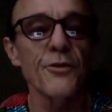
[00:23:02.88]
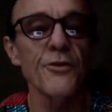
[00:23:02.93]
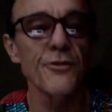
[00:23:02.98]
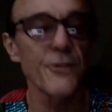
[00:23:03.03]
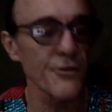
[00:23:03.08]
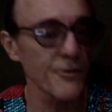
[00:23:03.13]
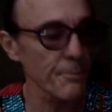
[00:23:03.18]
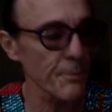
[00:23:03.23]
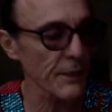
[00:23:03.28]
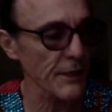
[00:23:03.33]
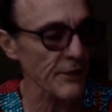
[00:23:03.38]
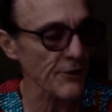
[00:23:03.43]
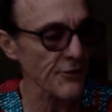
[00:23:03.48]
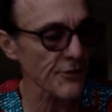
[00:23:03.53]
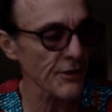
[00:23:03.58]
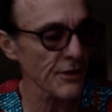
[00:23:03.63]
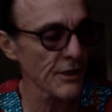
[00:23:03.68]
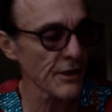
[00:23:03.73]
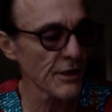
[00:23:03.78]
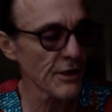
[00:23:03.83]
as it's picked.
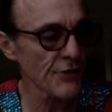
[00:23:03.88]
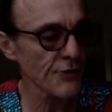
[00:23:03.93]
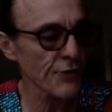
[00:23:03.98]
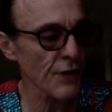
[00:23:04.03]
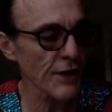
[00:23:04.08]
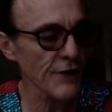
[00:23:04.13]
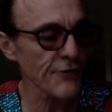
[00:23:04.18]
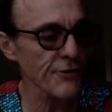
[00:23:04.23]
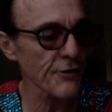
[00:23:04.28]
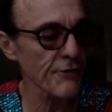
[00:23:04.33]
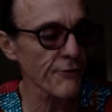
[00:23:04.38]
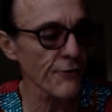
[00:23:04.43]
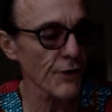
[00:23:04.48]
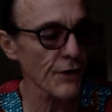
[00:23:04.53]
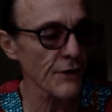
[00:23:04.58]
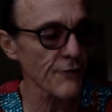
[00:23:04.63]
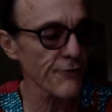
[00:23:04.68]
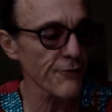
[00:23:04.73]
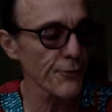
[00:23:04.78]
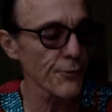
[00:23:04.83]
Try to
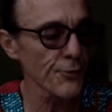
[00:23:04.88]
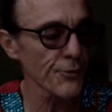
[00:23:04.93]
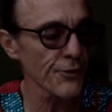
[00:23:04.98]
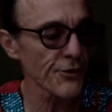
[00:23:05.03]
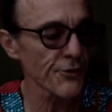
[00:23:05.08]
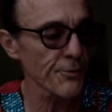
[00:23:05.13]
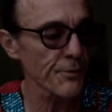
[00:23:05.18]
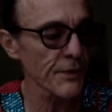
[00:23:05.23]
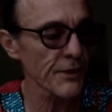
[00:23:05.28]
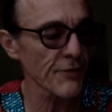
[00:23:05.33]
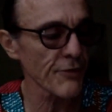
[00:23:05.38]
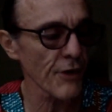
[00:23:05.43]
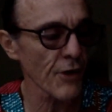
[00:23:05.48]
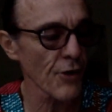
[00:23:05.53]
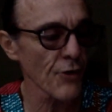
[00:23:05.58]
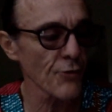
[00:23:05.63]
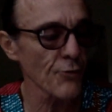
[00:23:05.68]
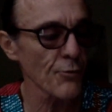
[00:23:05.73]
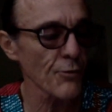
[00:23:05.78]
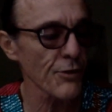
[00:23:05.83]
avoid food that's been
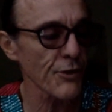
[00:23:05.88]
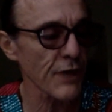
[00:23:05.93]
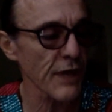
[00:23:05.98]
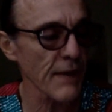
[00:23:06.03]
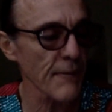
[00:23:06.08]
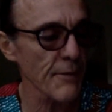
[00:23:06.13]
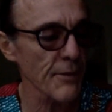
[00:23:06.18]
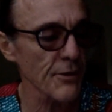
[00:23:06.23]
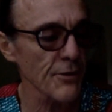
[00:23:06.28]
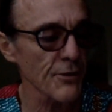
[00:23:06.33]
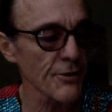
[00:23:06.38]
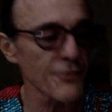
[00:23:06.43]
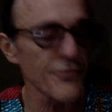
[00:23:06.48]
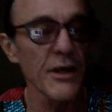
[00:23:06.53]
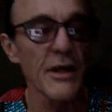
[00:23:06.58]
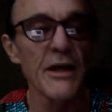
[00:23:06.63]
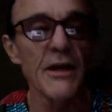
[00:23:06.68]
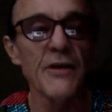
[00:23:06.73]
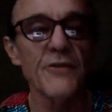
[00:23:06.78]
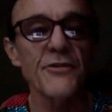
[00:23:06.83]
grown with chemicals
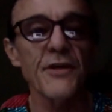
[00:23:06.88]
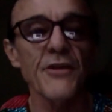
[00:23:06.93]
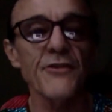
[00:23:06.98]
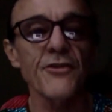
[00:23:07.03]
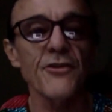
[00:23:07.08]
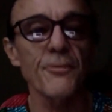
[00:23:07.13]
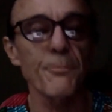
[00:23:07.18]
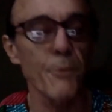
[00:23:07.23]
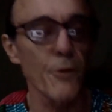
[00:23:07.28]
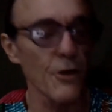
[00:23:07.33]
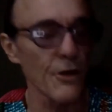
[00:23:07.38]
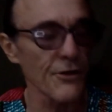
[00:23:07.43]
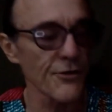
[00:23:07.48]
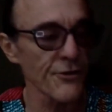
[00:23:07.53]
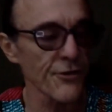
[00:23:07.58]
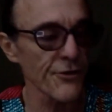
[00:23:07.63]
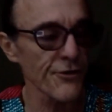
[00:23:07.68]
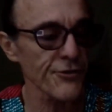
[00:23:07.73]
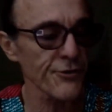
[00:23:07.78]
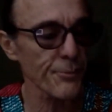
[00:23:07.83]
such as
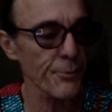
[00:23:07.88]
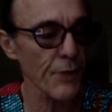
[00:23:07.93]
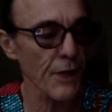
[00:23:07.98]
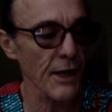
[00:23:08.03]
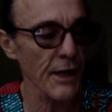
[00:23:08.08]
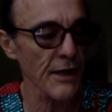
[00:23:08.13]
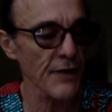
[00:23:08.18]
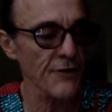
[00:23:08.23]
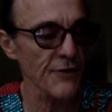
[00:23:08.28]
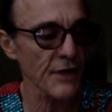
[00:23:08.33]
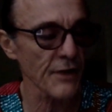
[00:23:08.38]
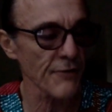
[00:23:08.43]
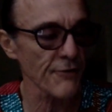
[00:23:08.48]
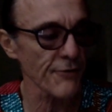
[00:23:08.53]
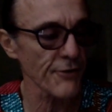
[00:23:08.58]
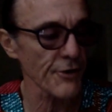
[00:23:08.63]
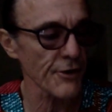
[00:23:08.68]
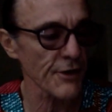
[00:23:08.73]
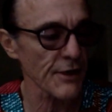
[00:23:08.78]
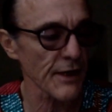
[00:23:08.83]
poisonous sprays and
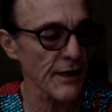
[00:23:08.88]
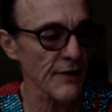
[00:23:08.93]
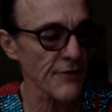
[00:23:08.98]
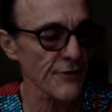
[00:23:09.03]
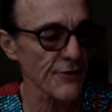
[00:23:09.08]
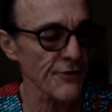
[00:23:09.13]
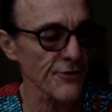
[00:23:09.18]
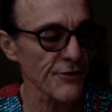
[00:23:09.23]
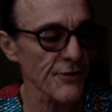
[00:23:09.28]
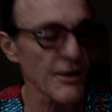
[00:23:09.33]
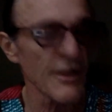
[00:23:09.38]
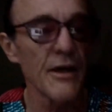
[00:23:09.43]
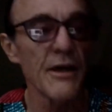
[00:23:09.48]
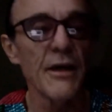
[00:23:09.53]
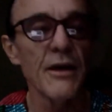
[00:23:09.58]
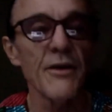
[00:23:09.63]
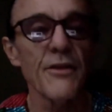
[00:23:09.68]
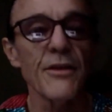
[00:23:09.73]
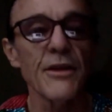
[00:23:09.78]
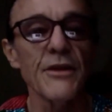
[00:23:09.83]
fertilizers.
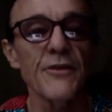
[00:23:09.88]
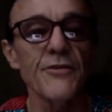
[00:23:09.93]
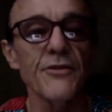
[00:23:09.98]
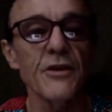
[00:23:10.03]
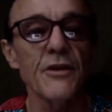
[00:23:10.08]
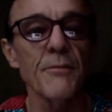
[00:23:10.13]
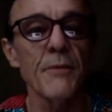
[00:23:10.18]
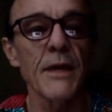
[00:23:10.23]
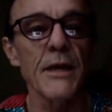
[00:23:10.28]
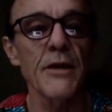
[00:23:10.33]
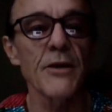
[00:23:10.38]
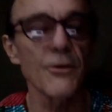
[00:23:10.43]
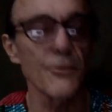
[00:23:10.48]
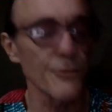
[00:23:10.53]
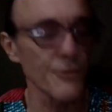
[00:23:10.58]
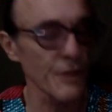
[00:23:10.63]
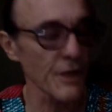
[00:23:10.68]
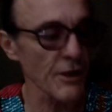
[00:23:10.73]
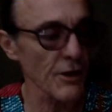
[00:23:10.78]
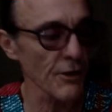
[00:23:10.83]
These can make you
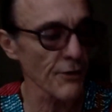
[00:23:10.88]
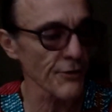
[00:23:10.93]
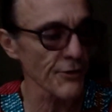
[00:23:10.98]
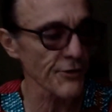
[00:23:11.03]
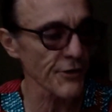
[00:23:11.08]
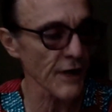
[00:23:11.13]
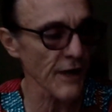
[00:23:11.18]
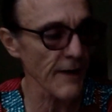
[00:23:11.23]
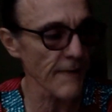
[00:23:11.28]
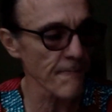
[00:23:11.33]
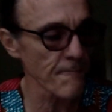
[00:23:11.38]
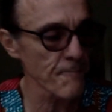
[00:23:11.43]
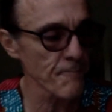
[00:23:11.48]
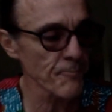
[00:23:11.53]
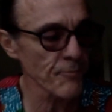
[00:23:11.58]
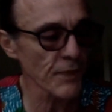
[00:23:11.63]
sick over time.